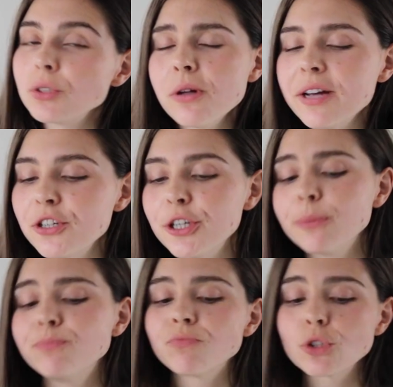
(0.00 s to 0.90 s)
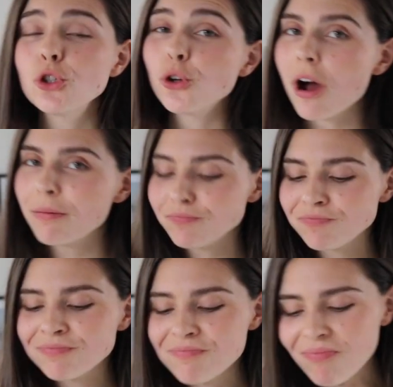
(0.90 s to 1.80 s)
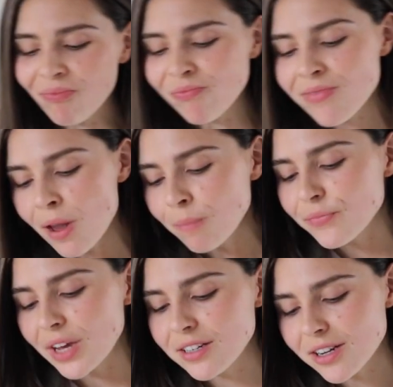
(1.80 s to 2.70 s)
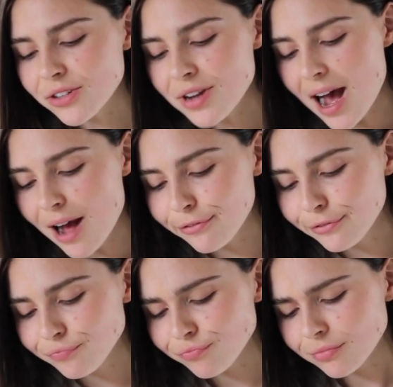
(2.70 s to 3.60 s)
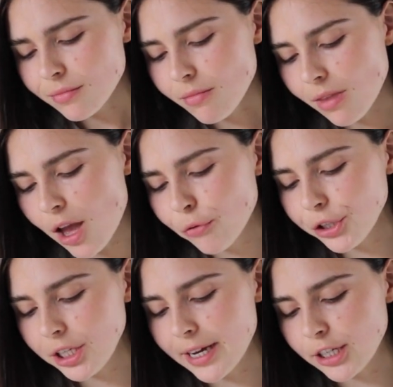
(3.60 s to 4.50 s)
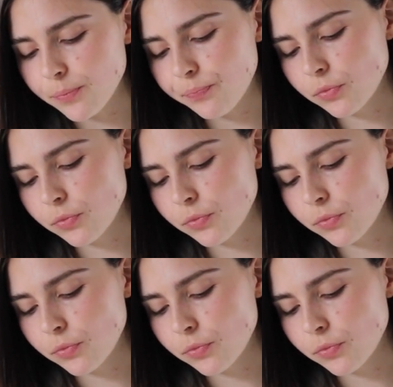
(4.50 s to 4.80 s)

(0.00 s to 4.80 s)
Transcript: Classic sugar. It doesn't have a really like